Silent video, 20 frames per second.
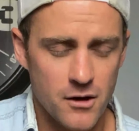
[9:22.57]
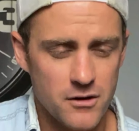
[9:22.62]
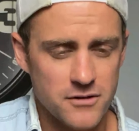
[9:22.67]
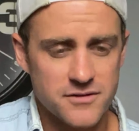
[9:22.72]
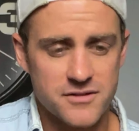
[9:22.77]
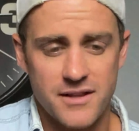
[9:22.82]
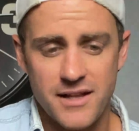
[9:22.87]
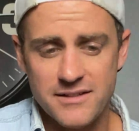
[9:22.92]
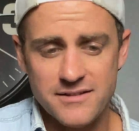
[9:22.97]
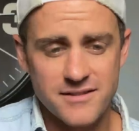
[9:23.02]

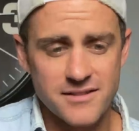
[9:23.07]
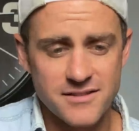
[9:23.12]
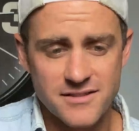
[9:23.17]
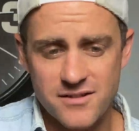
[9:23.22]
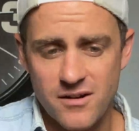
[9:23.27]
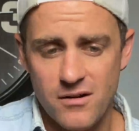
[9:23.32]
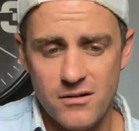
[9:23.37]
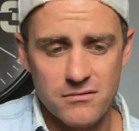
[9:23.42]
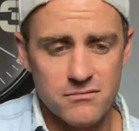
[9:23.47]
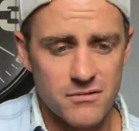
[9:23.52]
so that's the
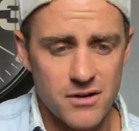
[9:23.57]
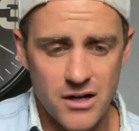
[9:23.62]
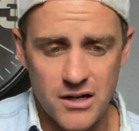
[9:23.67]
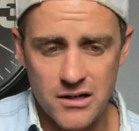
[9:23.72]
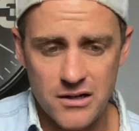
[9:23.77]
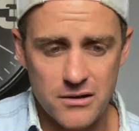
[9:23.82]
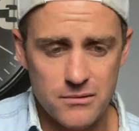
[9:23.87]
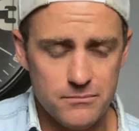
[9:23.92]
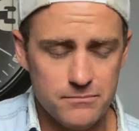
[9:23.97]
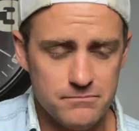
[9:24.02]
song.
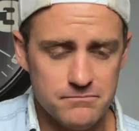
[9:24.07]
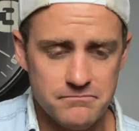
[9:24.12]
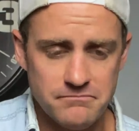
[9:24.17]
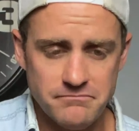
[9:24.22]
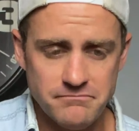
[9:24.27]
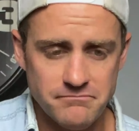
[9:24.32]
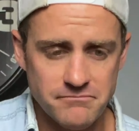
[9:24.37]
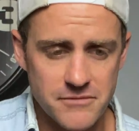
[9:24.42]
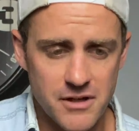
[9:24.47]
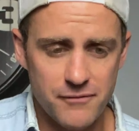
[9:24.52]
Um,
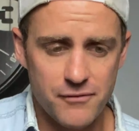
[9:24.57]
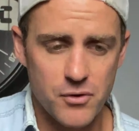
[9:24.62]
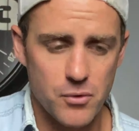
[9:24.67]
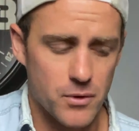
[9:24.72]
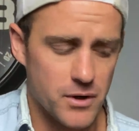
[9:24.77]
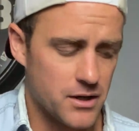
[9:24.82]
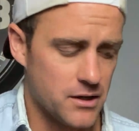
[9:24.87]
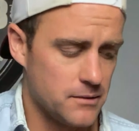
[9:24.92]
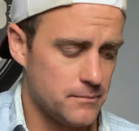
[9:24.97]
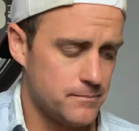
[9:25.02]
if you
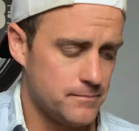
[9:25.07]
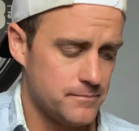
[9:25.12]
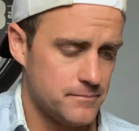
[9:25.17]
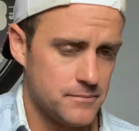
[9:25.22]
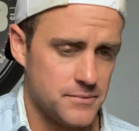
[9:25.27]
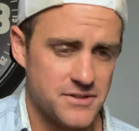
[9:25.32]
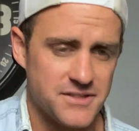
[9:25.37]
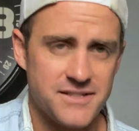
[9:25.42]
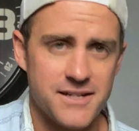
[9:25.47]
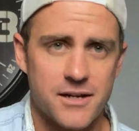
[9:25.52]
want
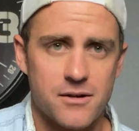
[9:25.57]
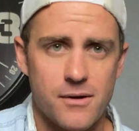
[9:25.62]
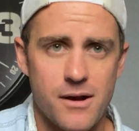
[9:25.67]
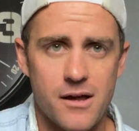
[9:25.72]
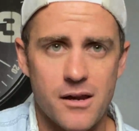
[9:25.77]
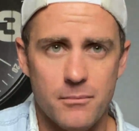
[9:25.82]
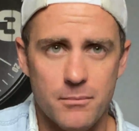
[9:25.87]
to stick around,